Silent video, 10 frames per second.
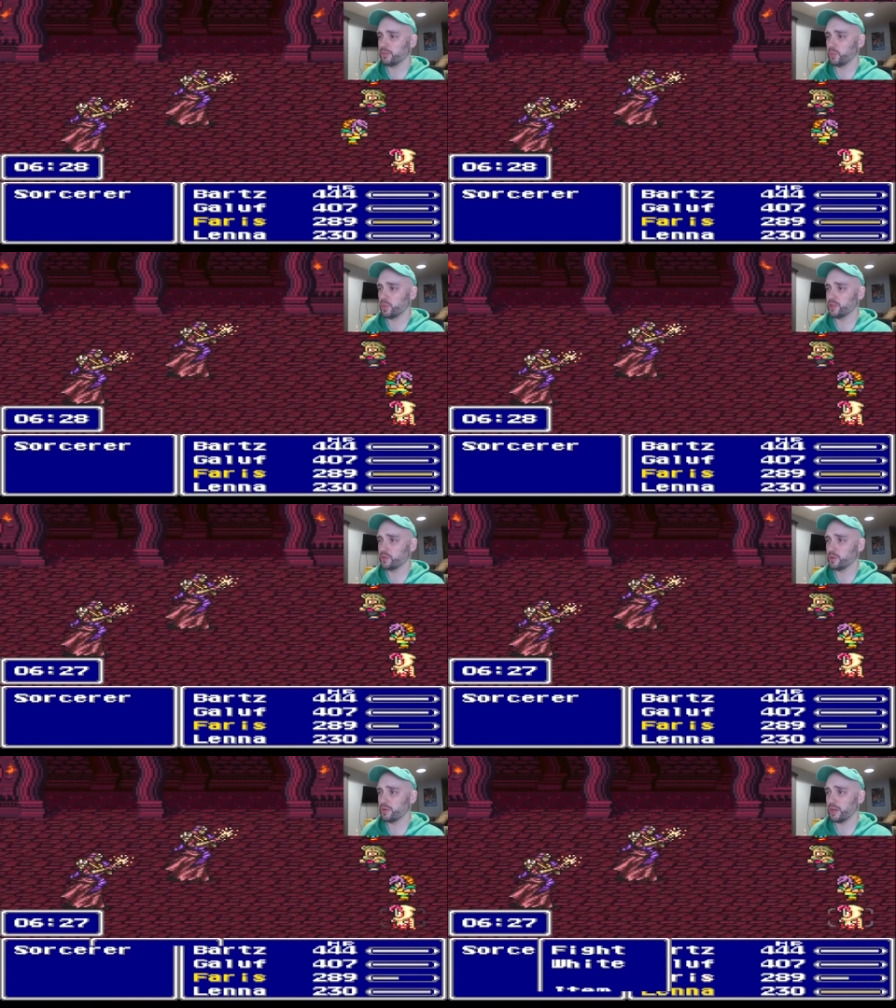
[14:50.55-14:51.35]
for what
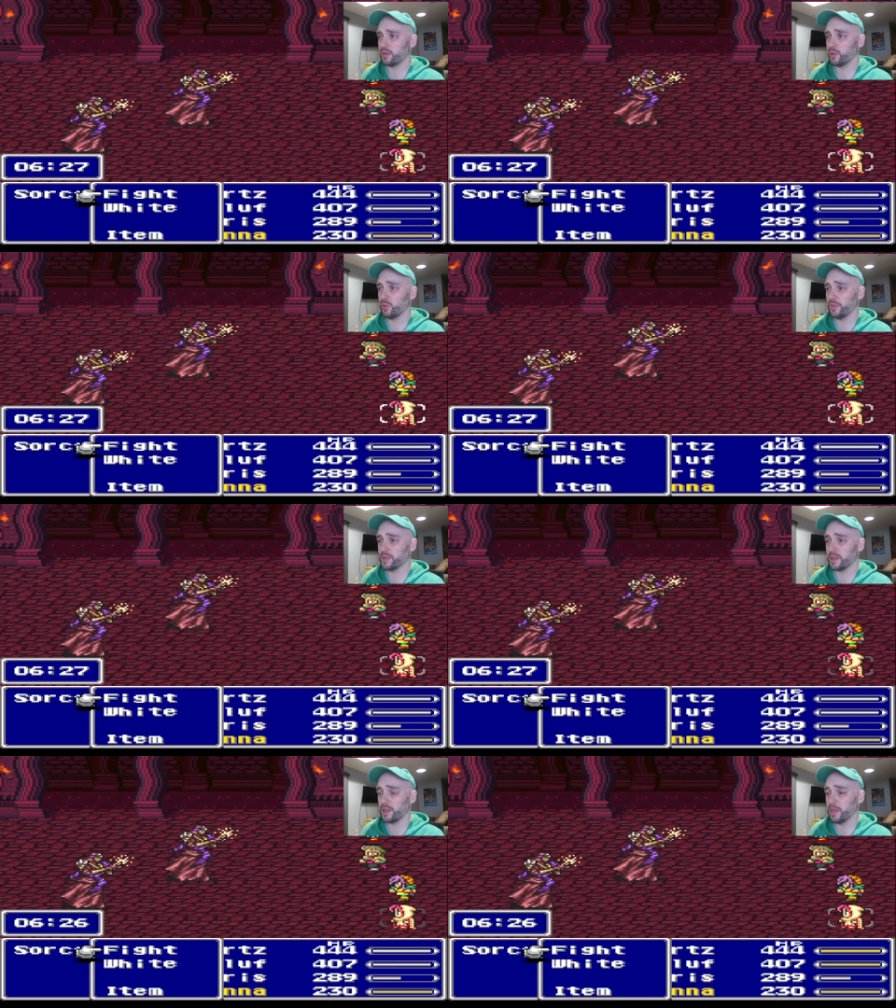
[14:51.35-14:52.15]
it's worth. I don't know if
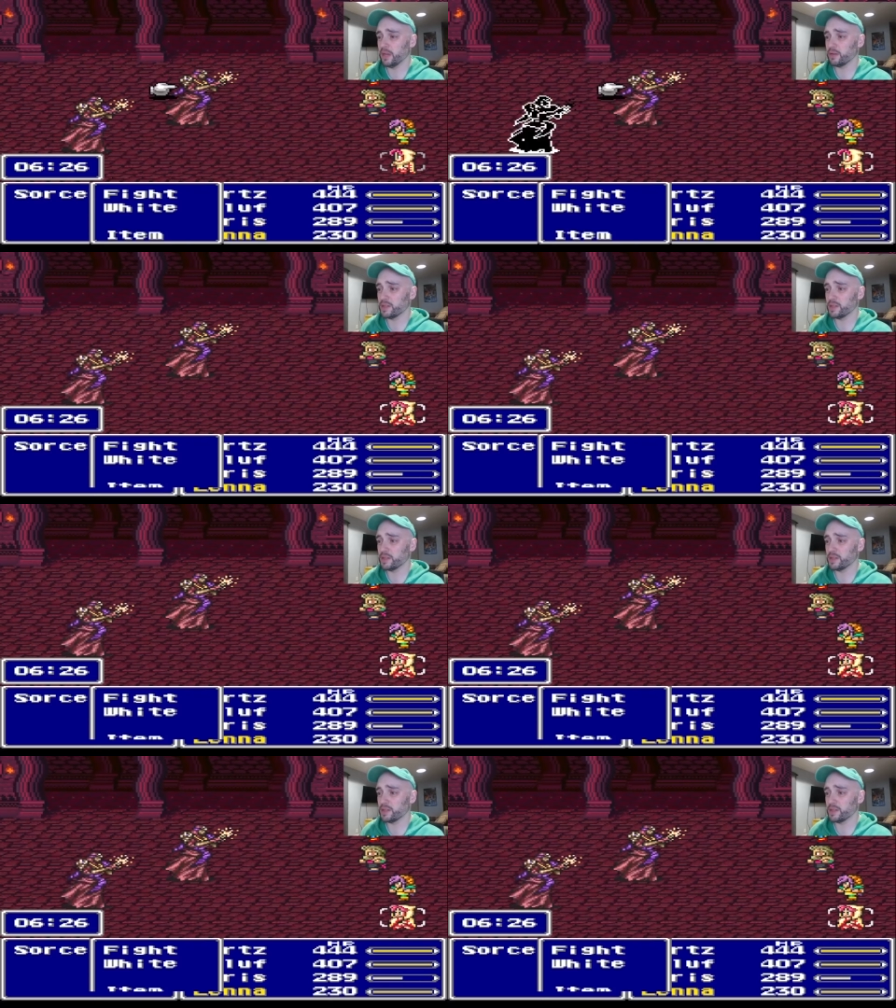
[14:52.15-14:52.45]
it's any better.